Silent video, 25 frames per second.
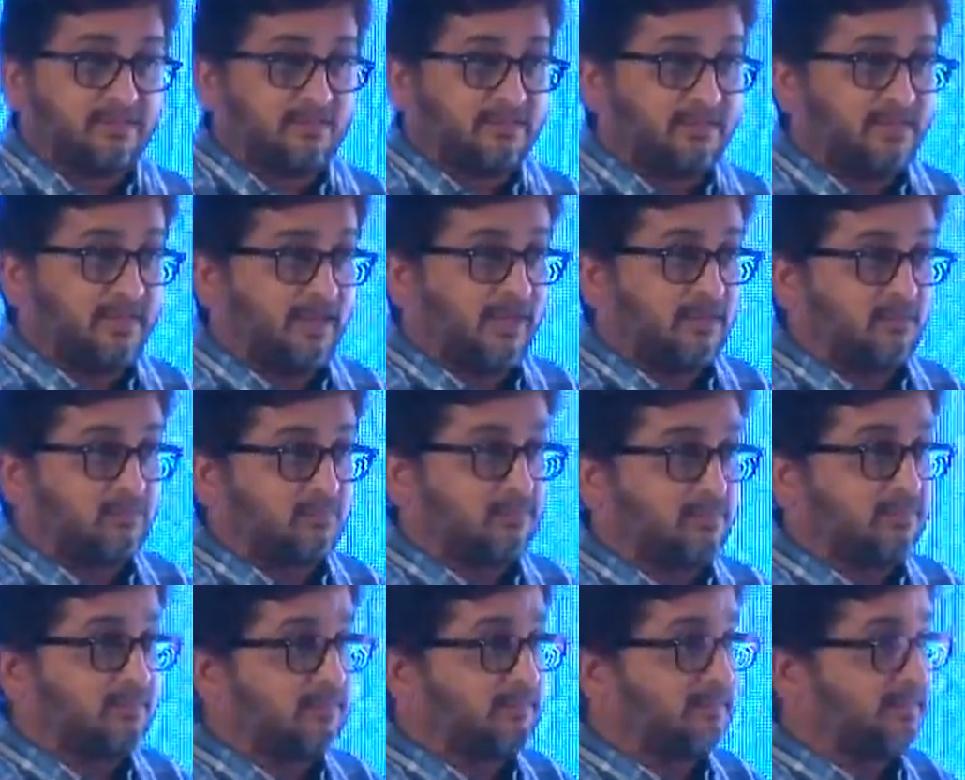
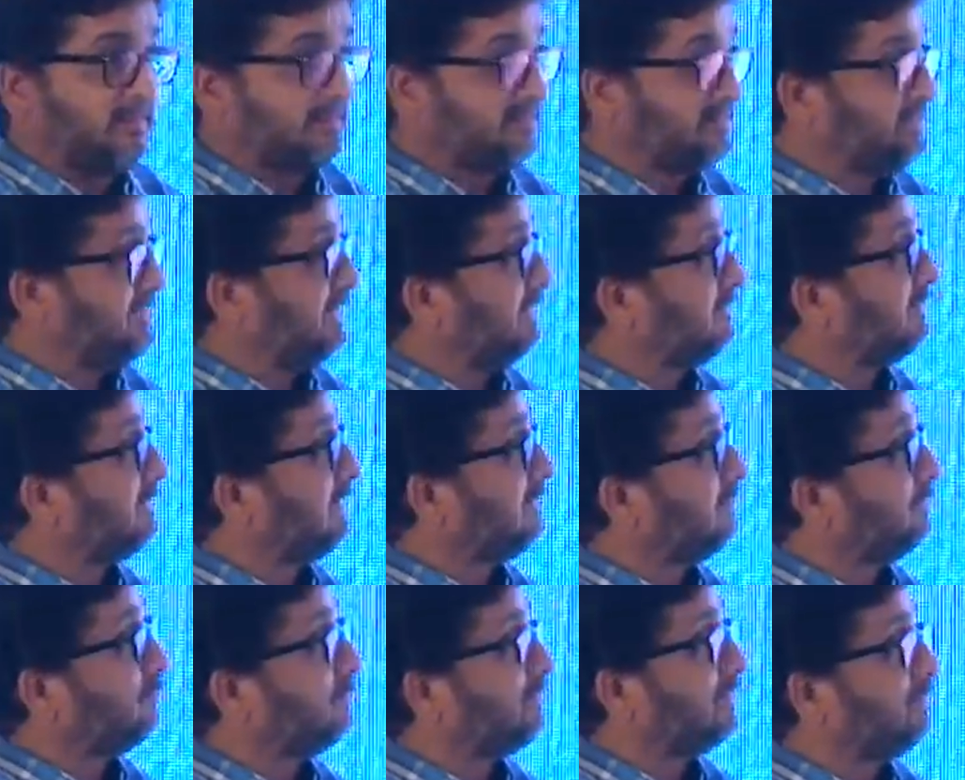Now, this data,
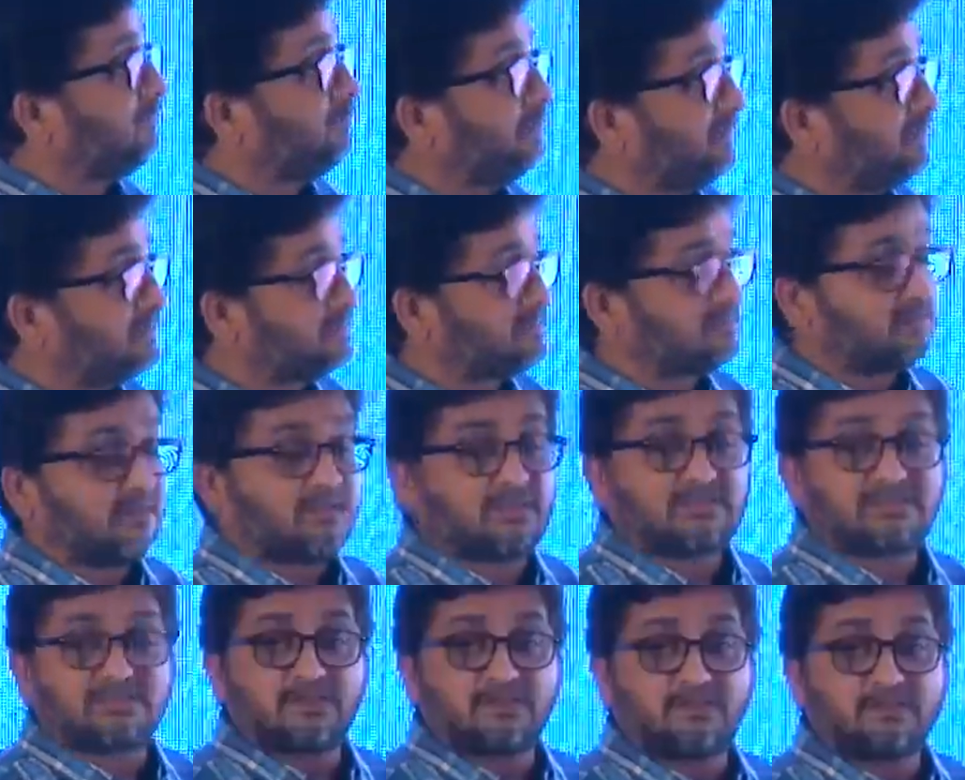you can miss
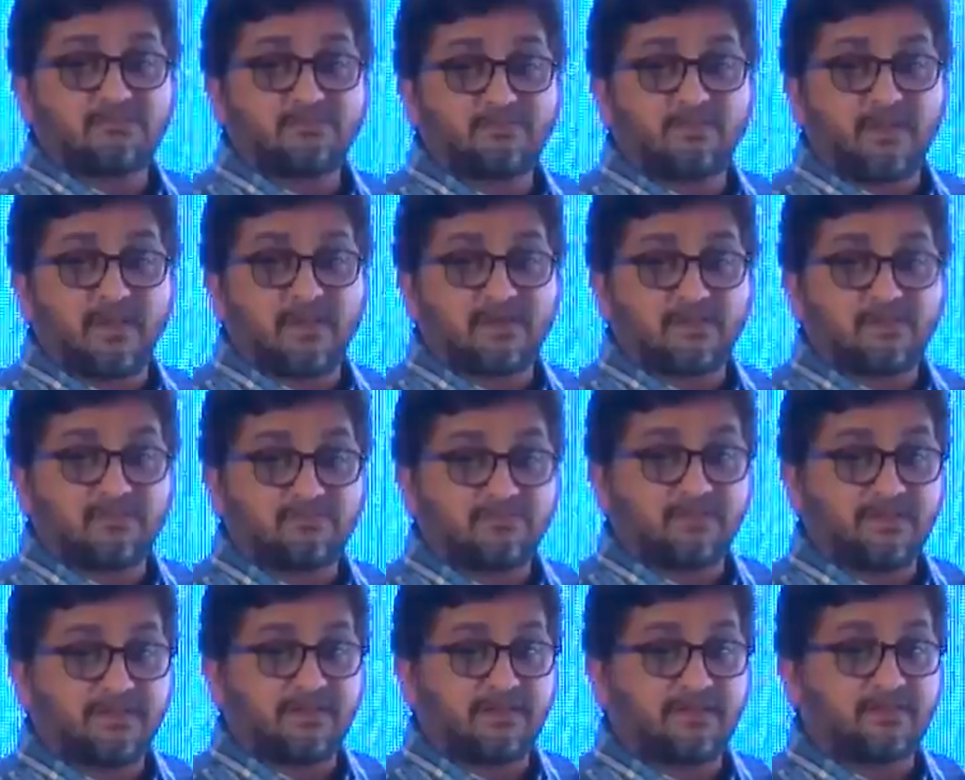a certain part
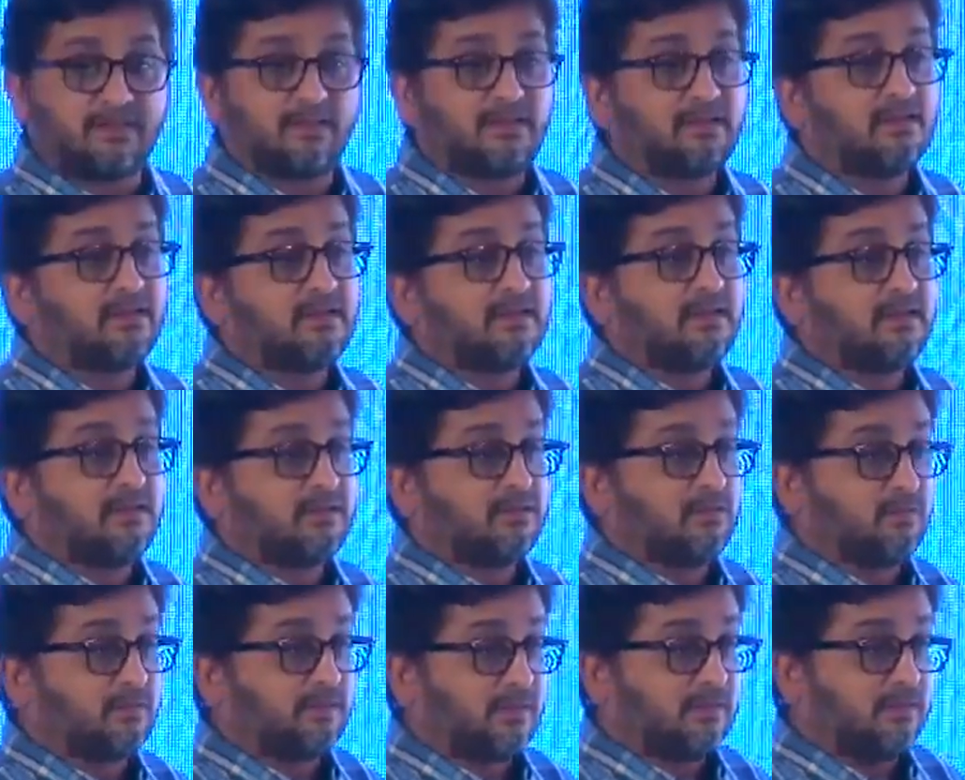of the data.
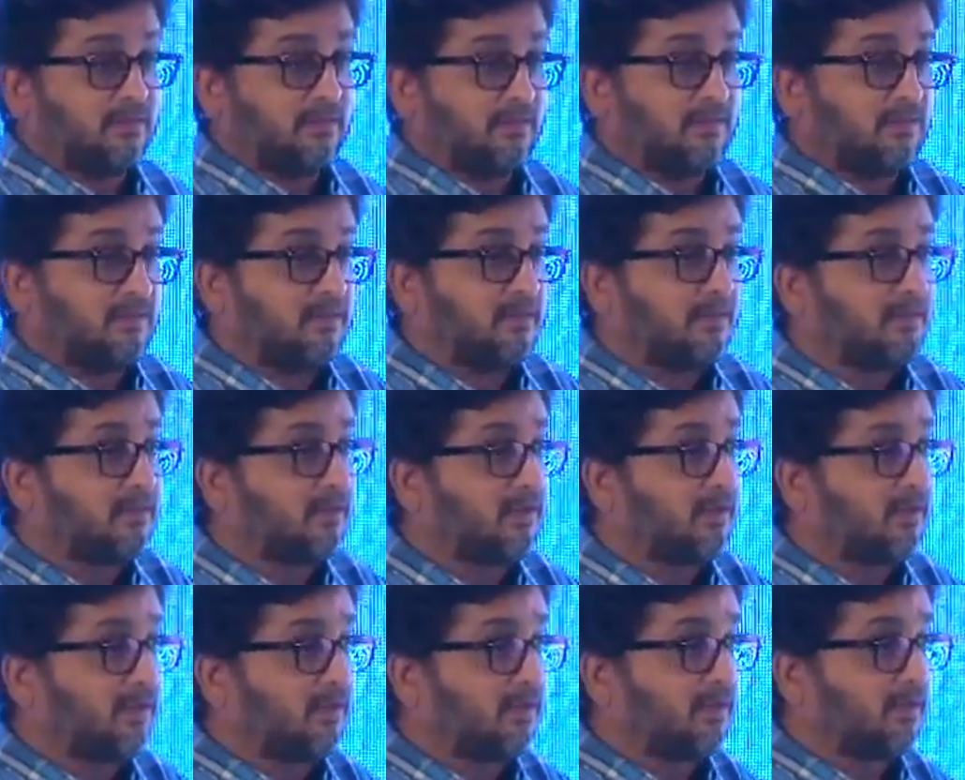You can
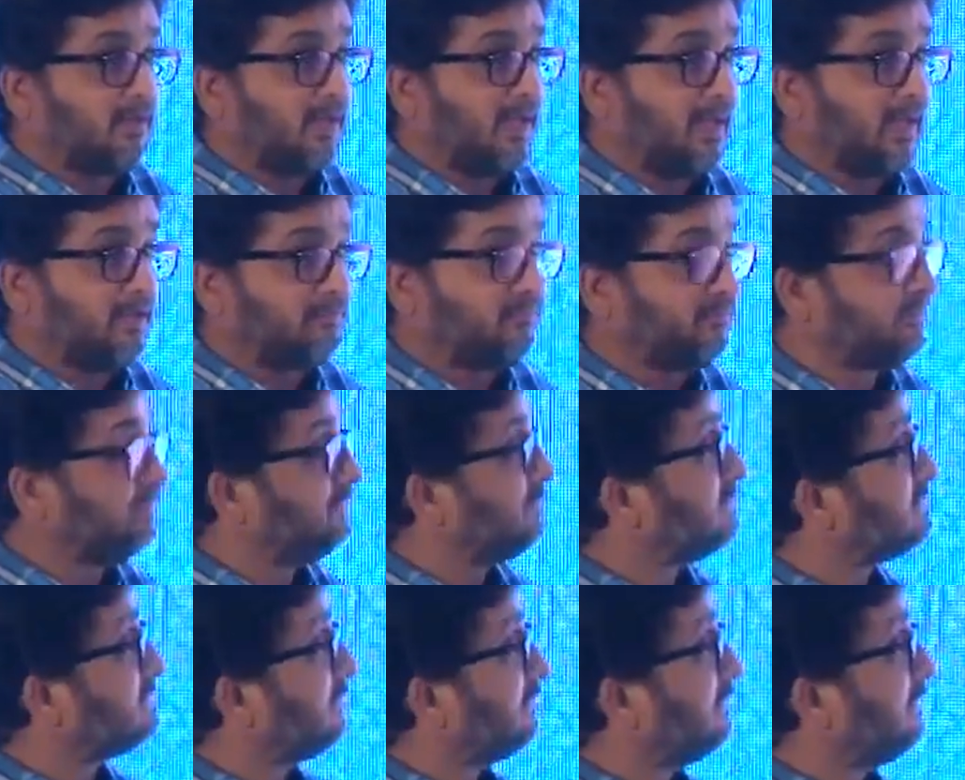have
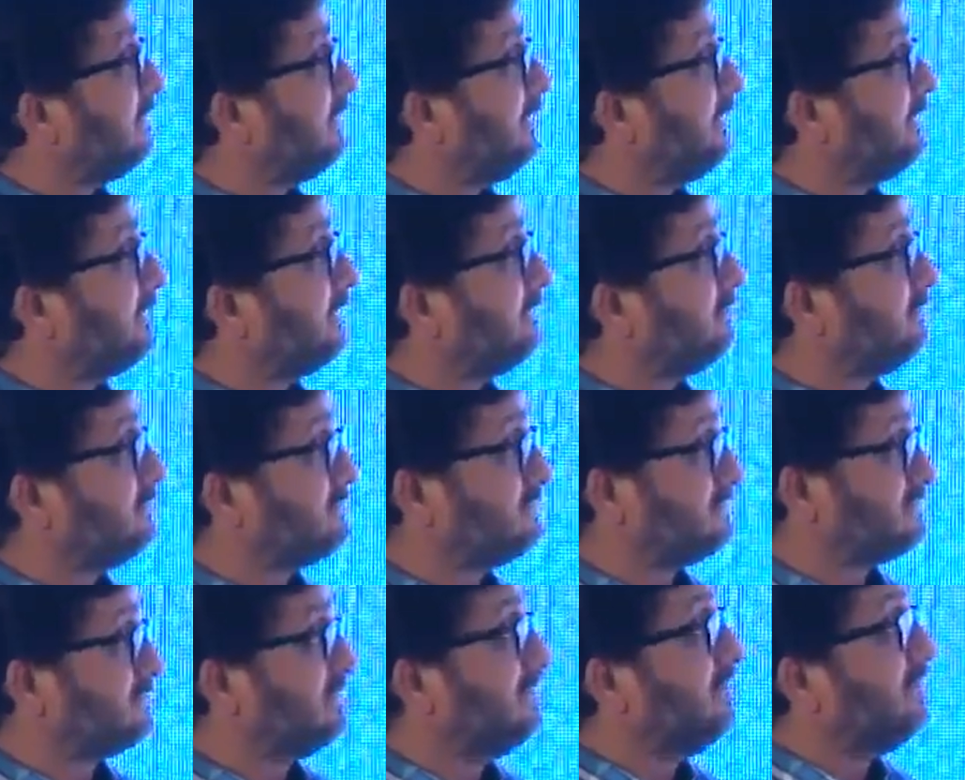a certain data
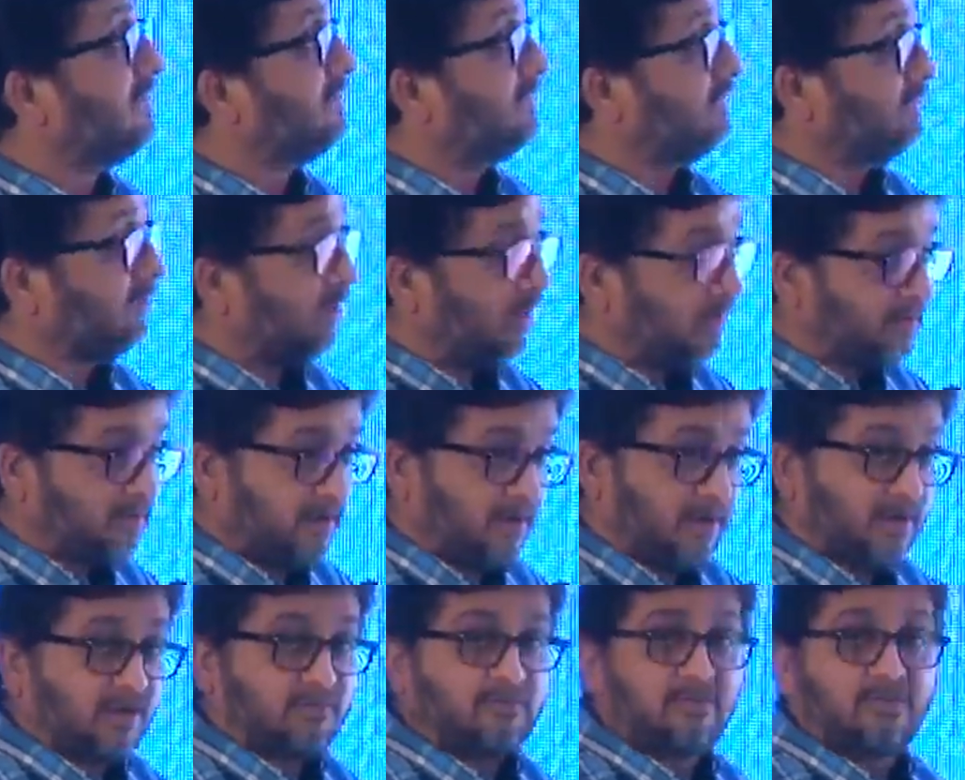which is not
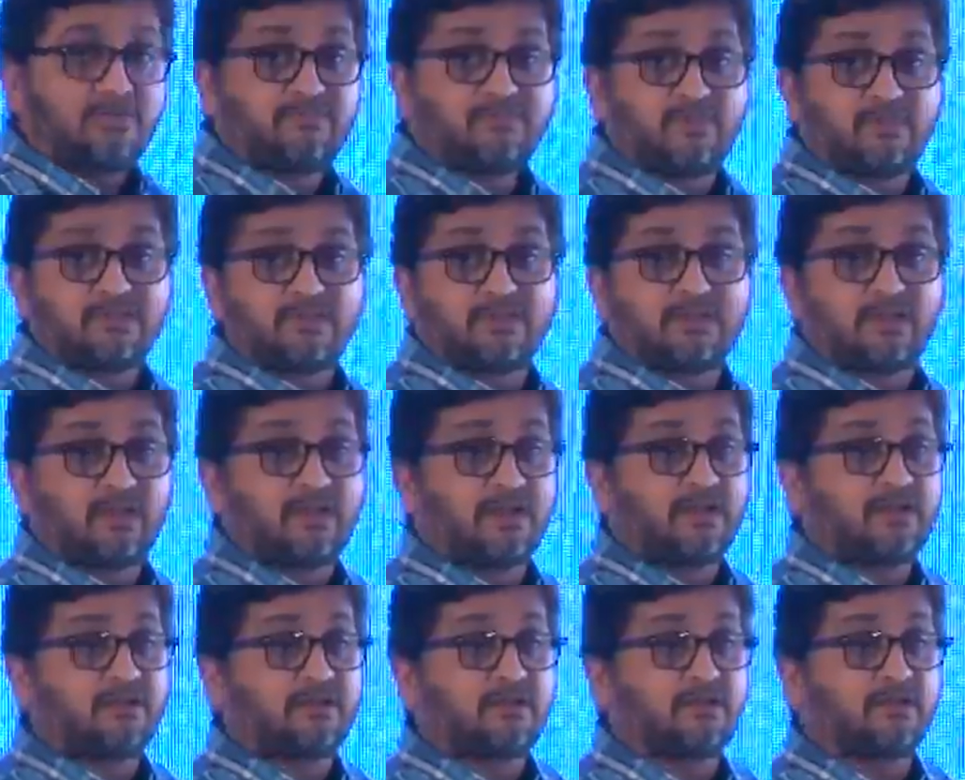relevant for the
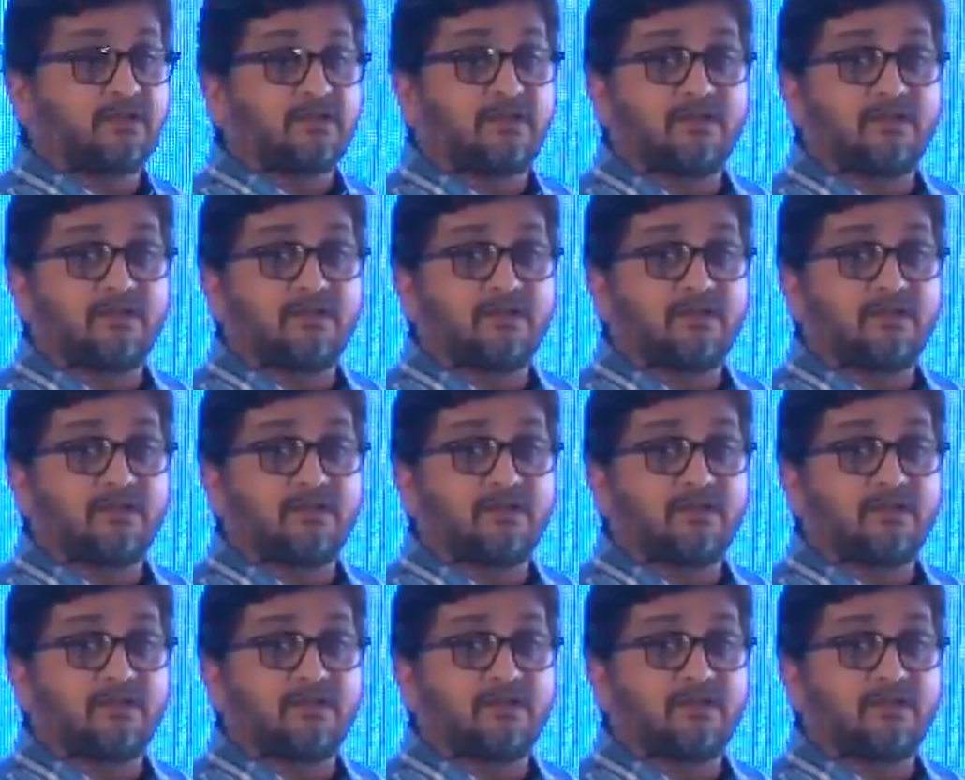current